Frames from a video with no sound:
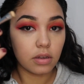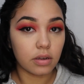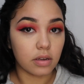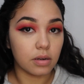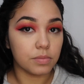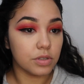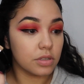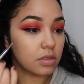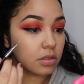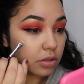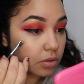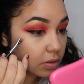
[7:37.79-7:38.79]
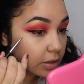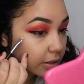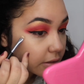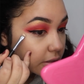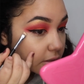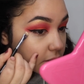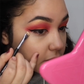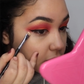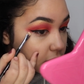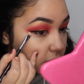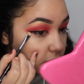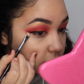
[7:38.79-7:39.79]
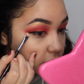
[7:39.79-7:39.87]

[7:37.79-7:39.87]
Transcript: And I'm just gonna go like this.